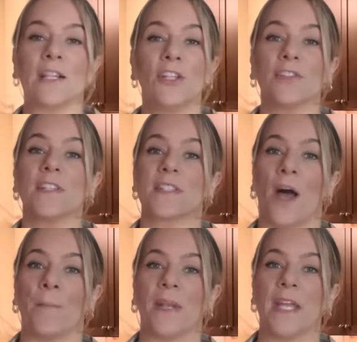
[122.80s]
look this
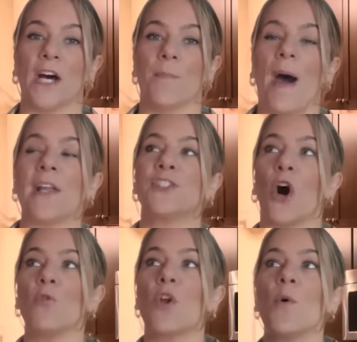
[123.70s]
company up. I
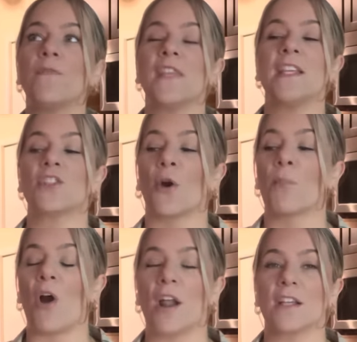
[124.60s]
don't know if these are
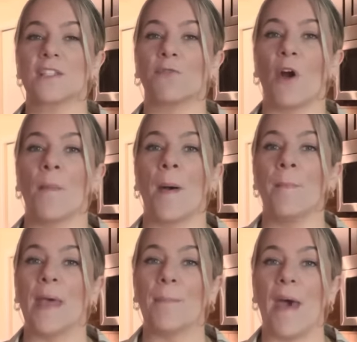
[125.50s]
products from
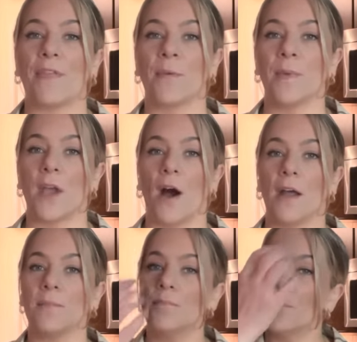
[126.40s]
Bed Bath &
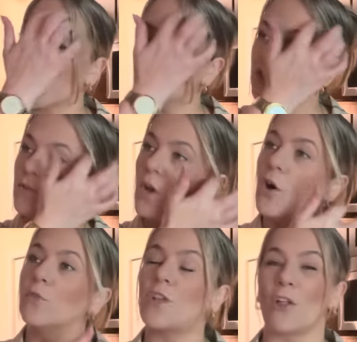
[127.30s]
Beyond because you
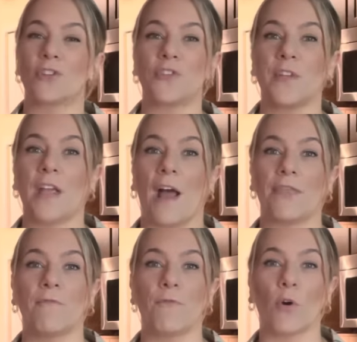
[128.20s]
know Dollar Tree got
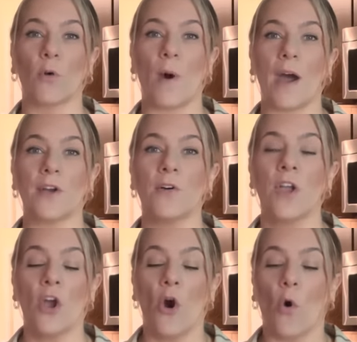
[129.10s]
them for a while.
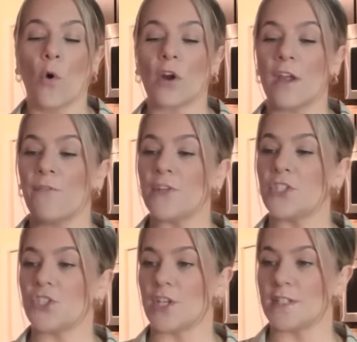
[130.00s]
Or if
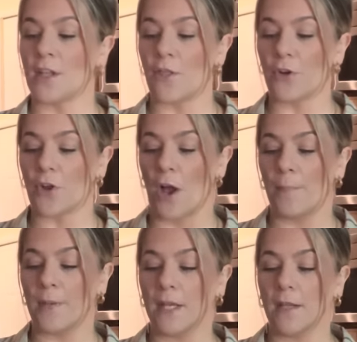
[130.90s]
it's just another
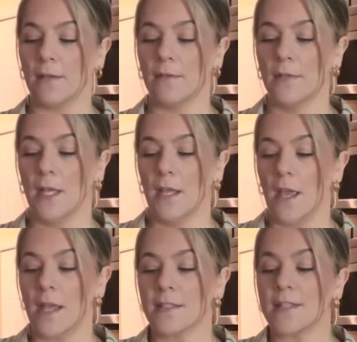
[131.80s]
company.
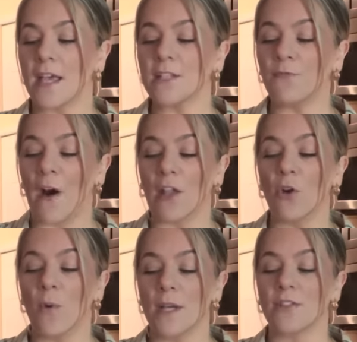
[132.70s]
It says
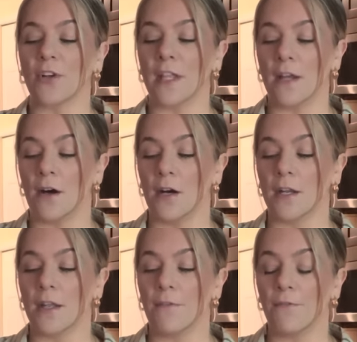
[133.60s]
follow us
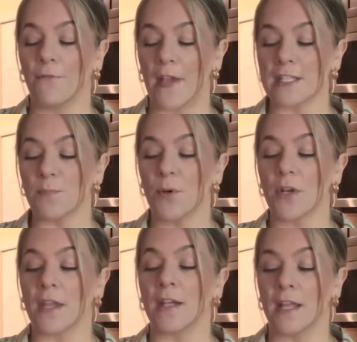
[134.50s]
on
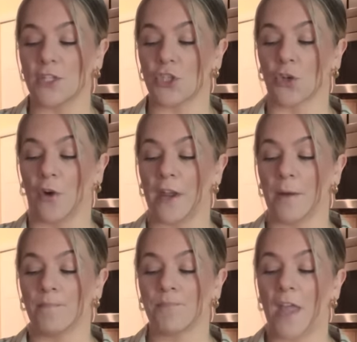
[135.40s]
Facebook and
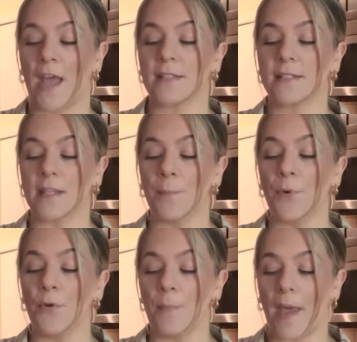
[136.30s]
Instagram at
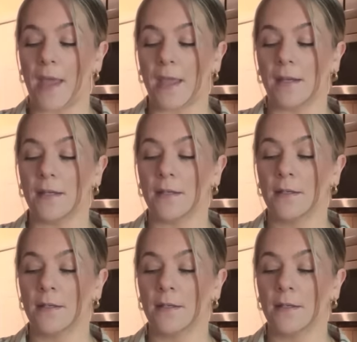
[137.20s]
simplemade.com.